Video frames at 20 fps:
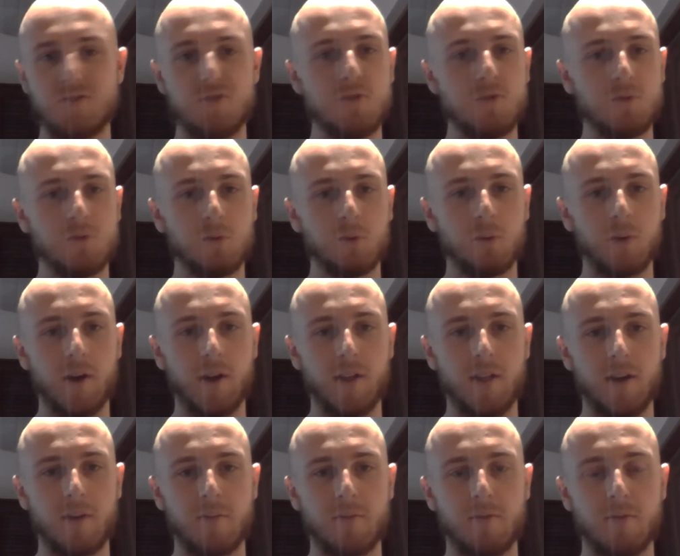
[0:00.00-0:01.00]
usual way
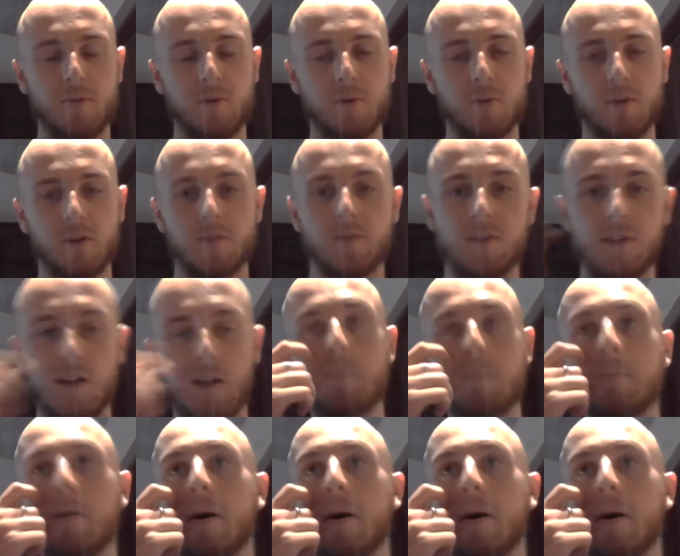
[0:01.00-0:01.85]
that I'd be recording a video,